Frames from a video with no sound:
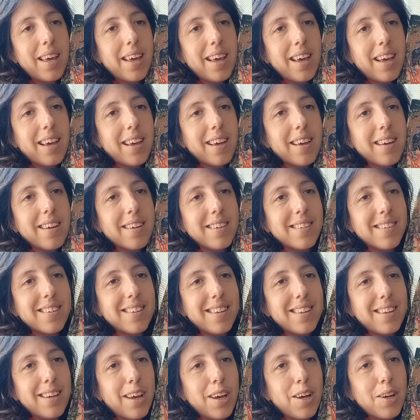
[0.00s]
And
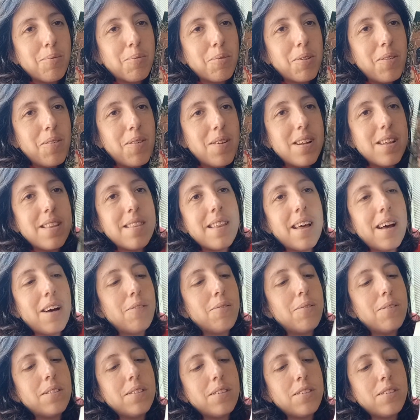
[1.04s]
yeah, I'm rereading that one.